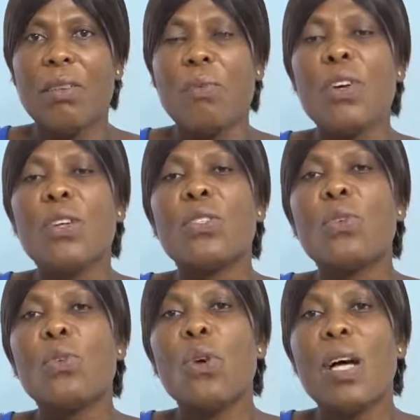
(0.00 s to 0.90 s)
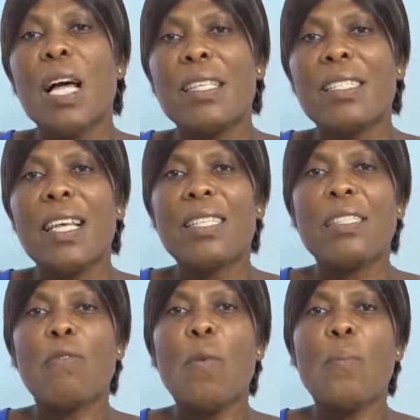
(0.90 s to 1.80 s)
We also assess
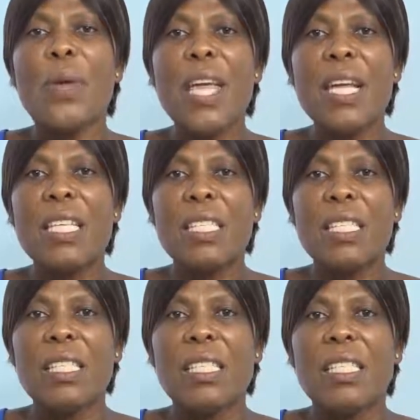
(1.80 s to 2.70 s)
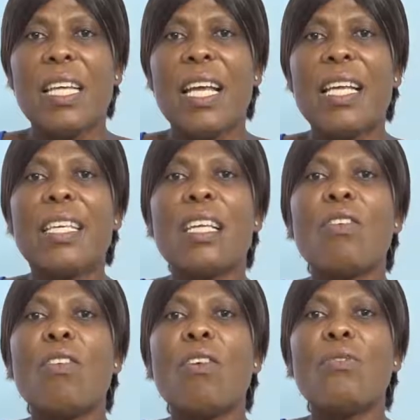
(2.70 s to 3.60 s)
for pain and then
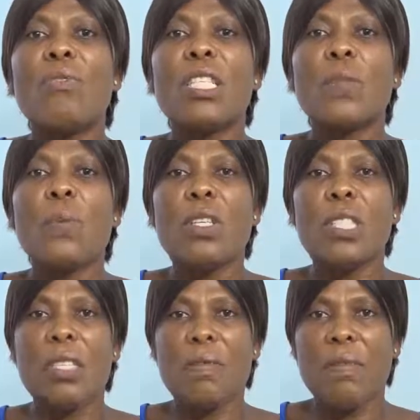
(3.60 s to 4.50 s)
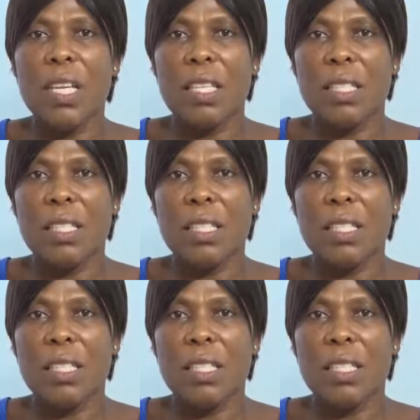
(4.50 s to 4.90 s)
unresponsiveness.